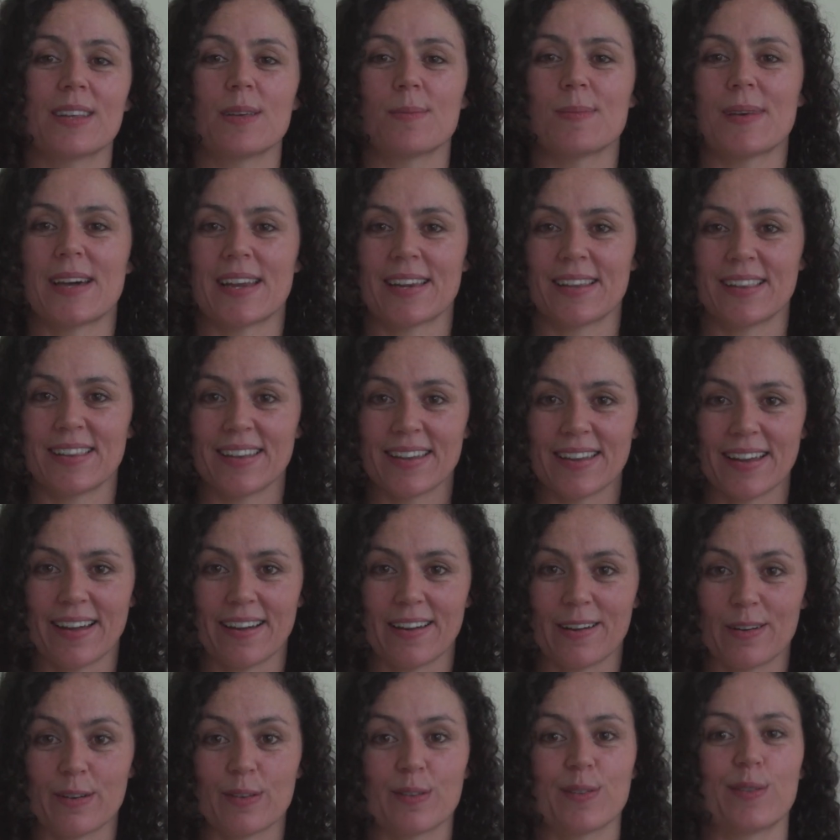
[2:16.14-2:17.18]
di merdia
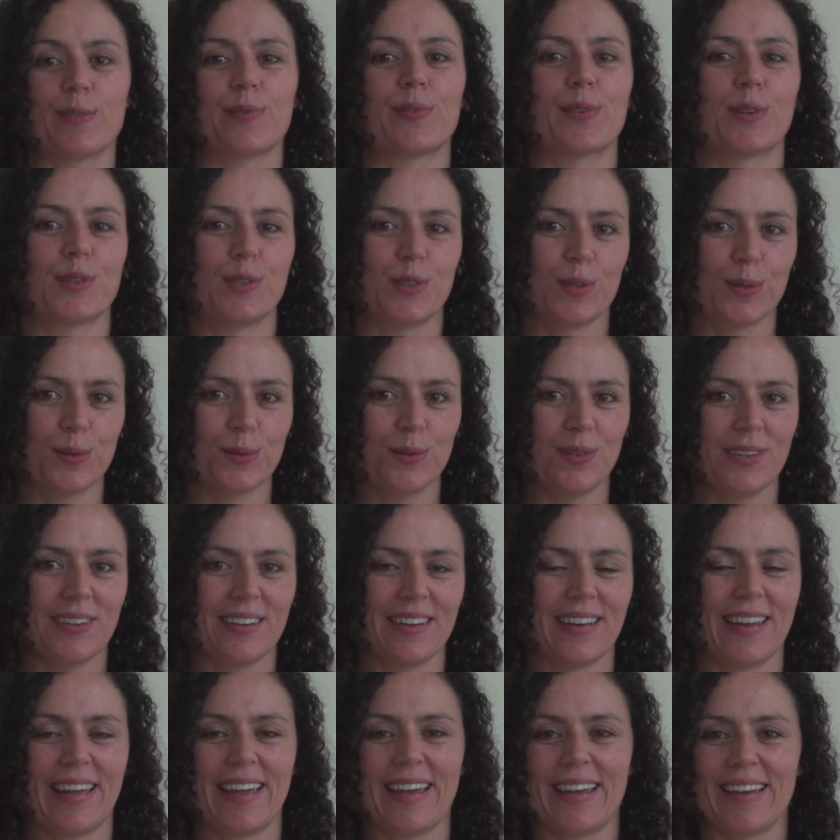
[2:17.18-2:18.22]
for noon,
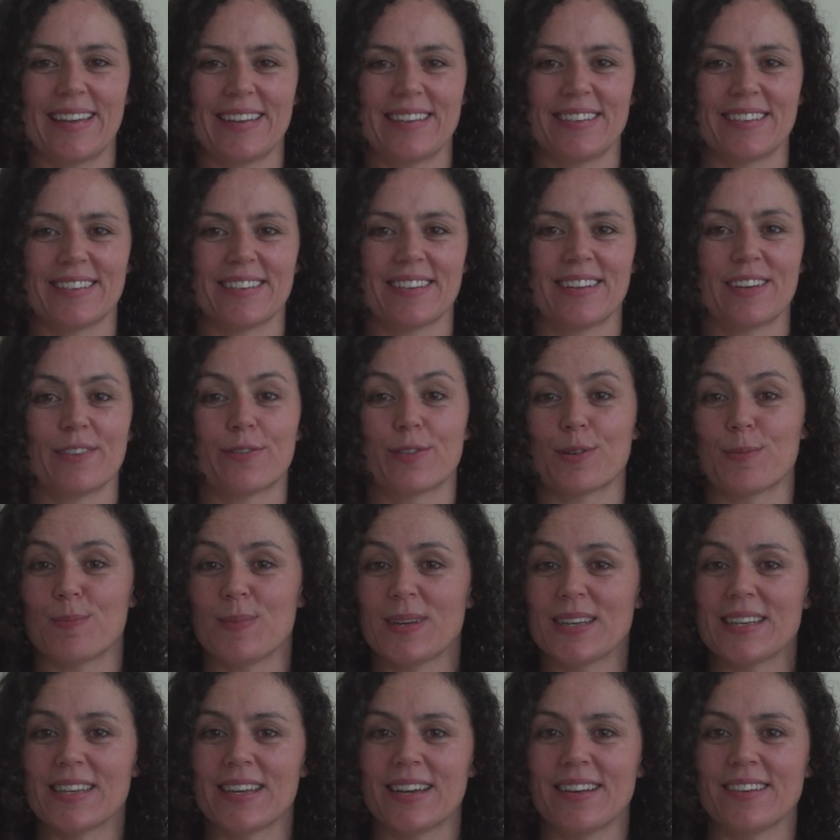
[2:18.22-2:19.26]
and for
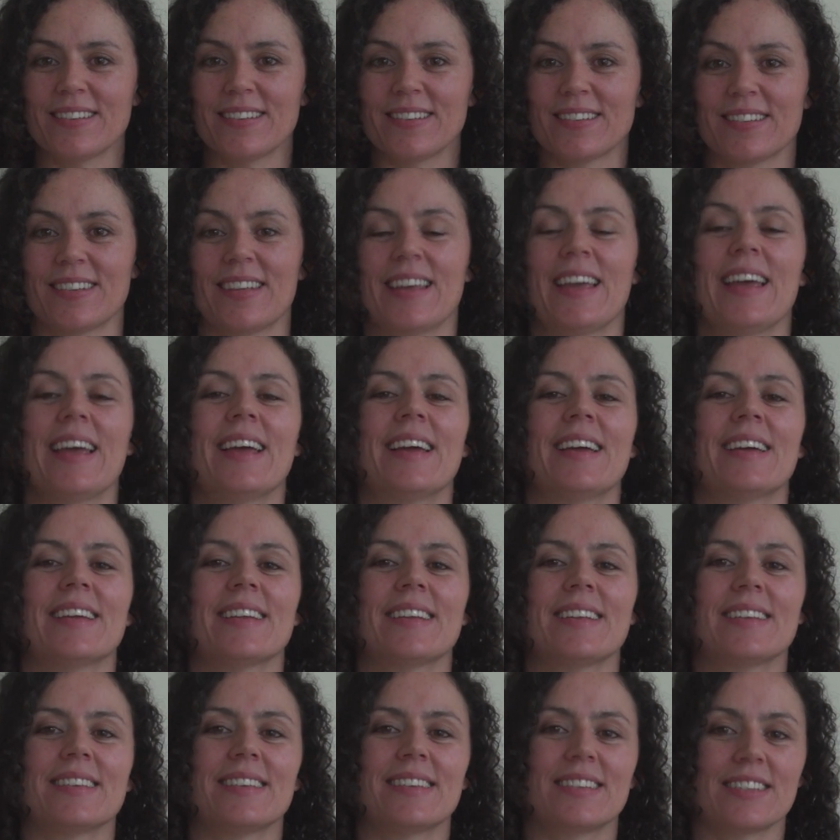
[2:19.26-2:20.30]
midnight,
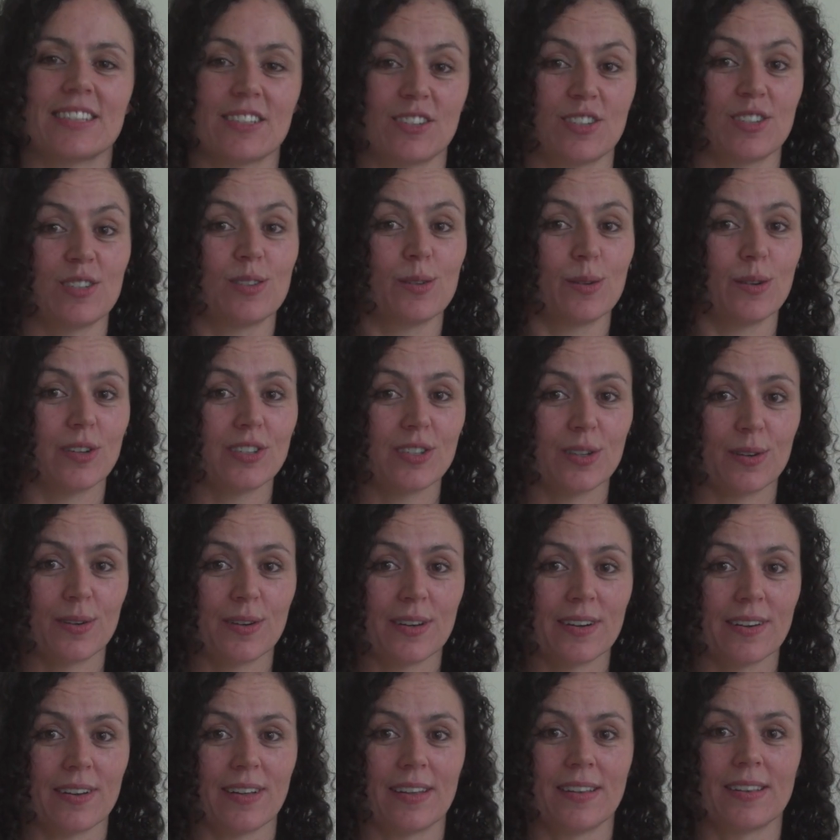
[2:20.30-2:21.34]

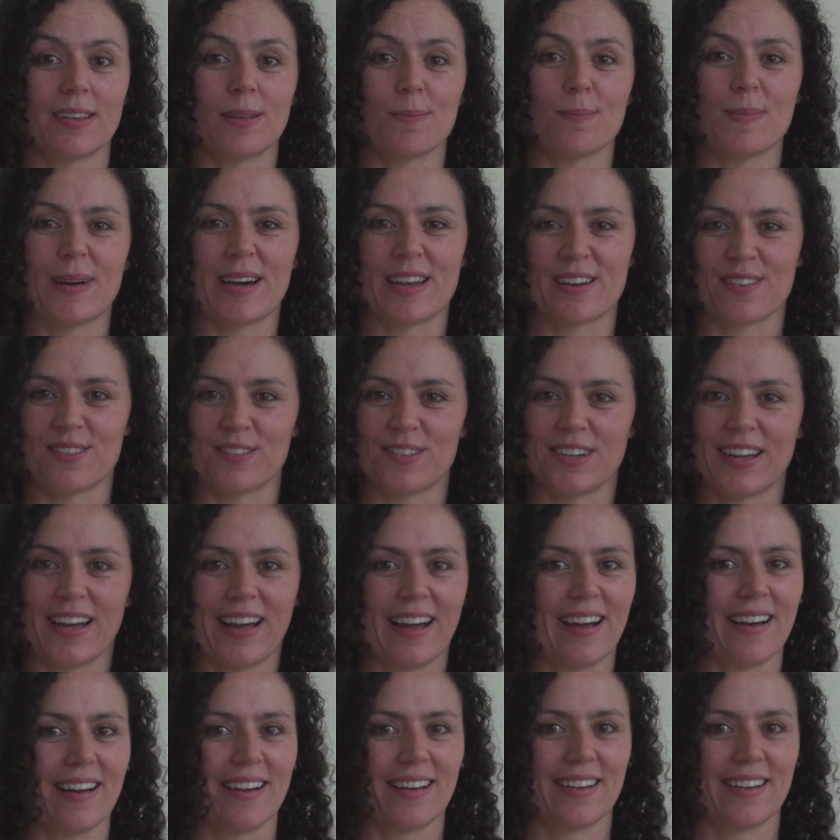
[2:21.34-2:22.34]
diesdosor di marduga.